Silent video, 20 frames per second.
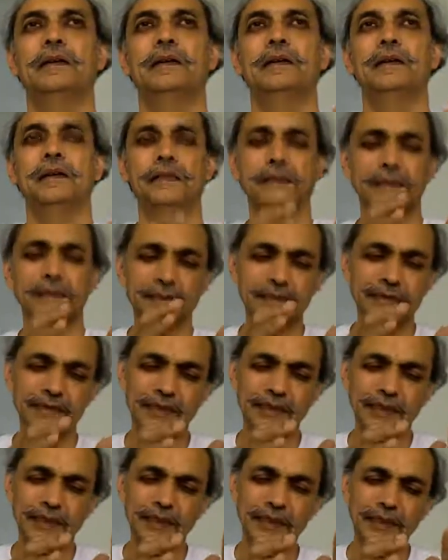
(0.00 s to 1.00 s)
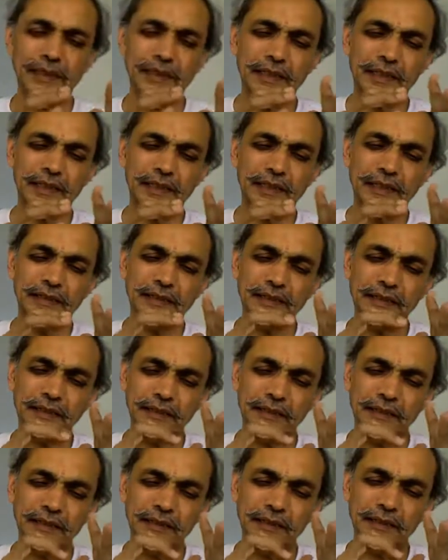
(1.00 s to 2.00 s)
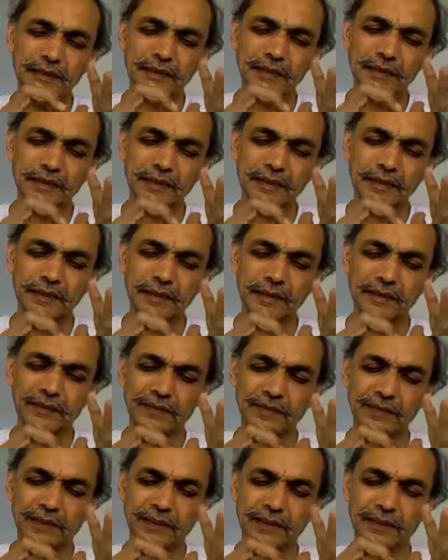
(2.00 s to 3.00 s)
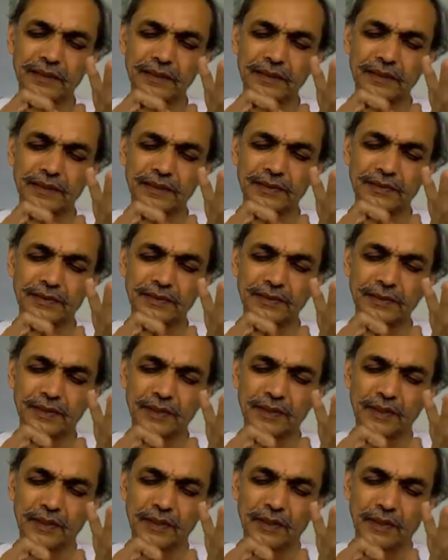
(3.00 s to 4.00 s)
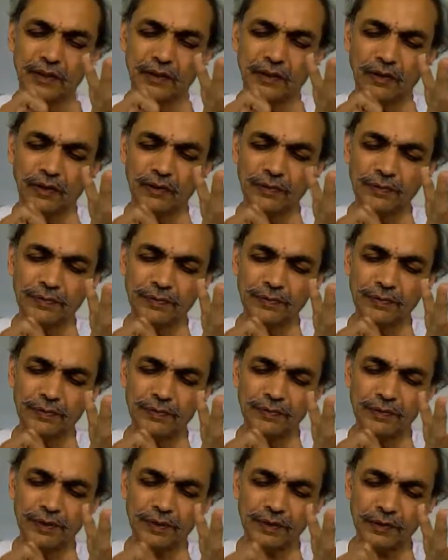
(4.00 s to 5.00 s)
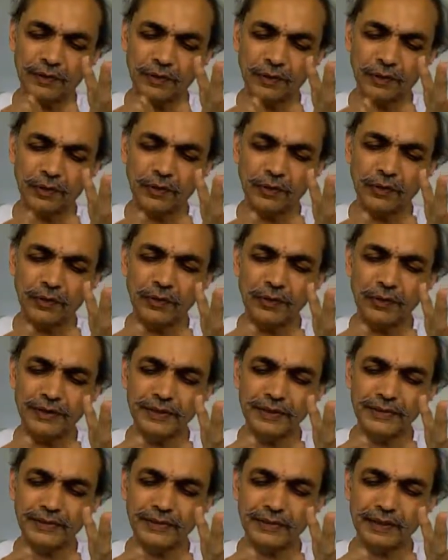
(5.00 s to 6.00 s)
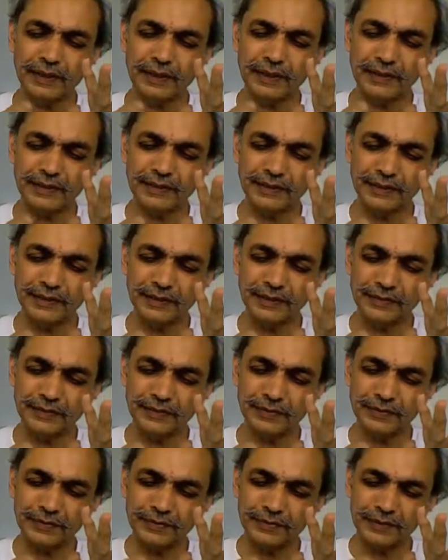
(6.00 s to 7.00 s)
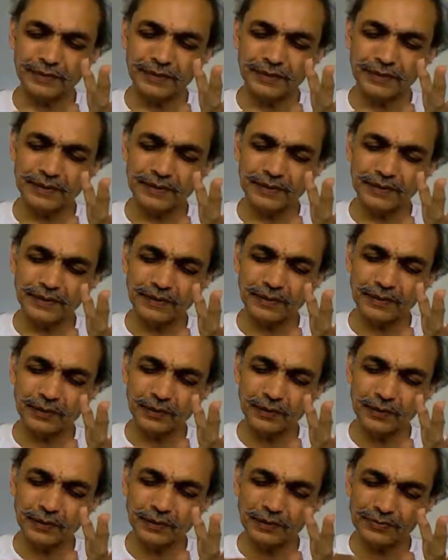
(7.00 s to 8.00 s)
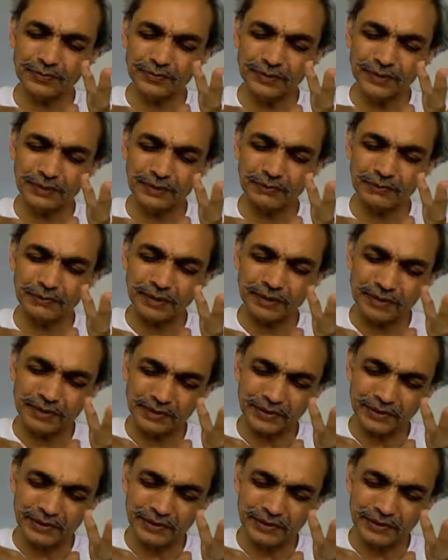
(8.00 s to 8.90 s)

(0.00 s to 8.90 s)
It is really an inner awareness of a role in the relative. It is a role of submission.